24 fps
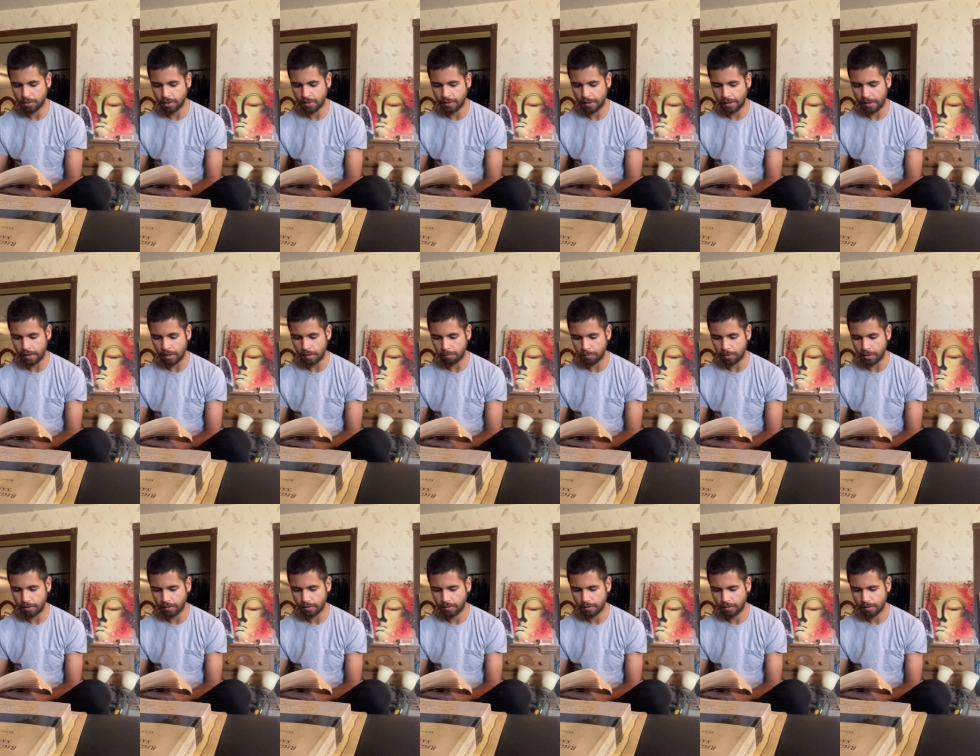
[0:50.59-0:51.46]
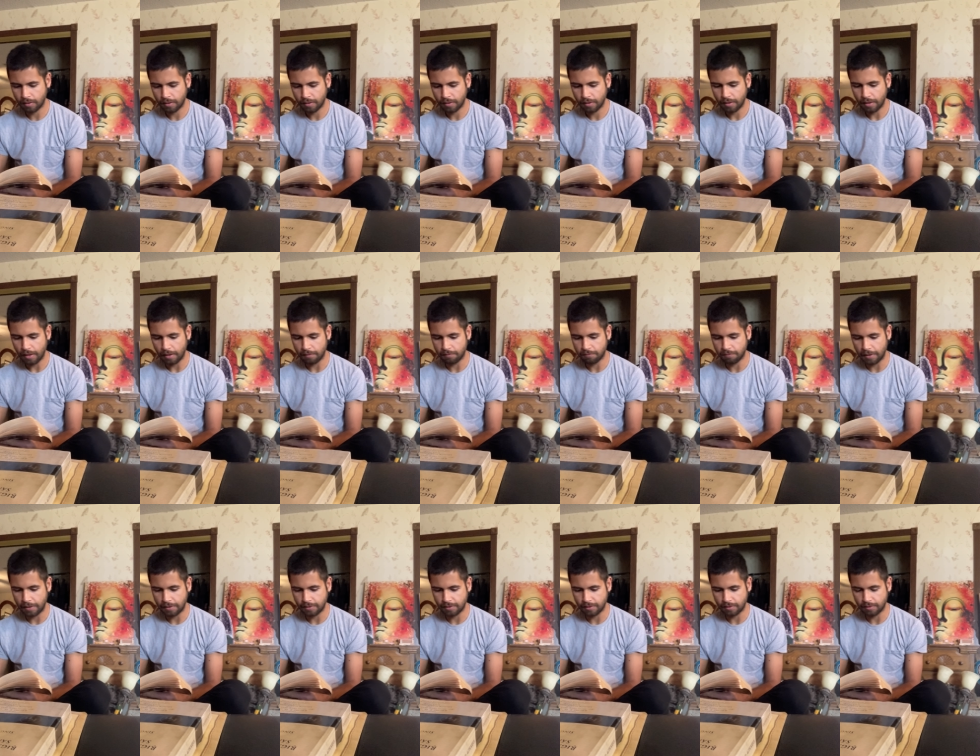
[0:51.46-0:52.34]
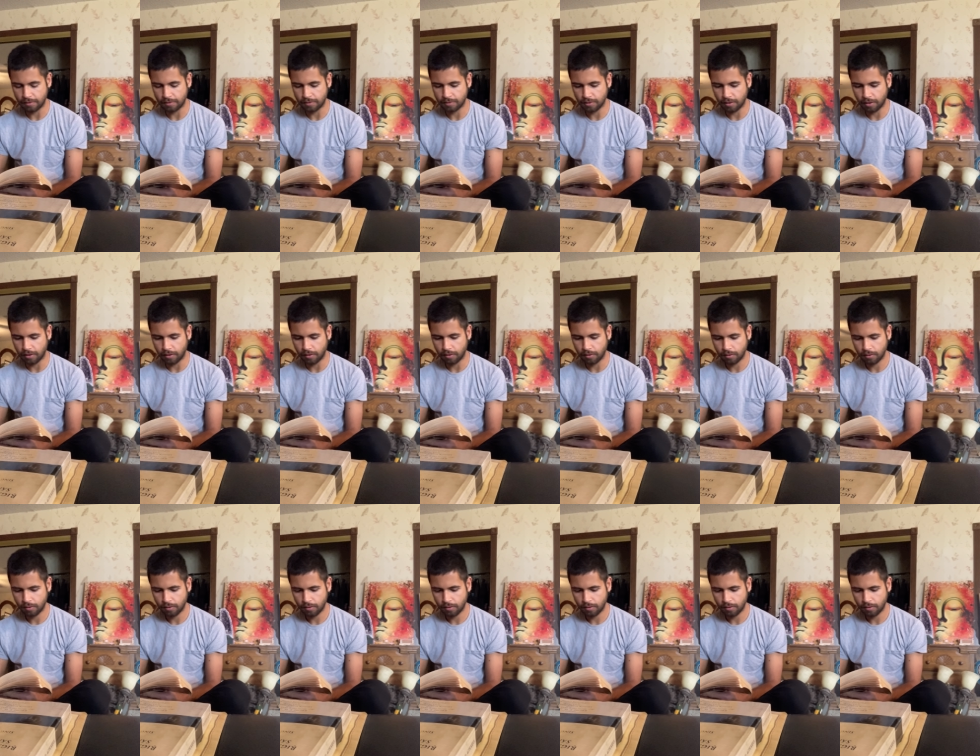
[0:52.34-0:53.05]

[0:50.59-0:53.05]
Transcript: than the enemy and facing the sun.